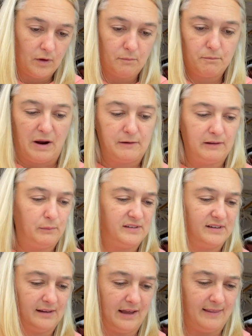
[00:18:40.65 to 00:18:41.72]
Apparently we
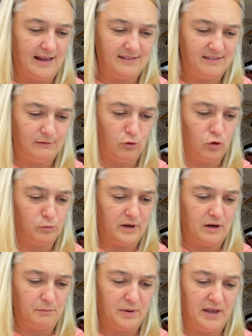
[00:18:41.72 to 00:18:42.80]
didn't get the anti-roll
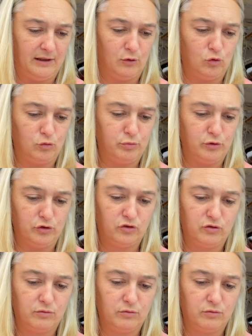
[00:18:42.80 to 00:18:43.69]
bar, pin or bush.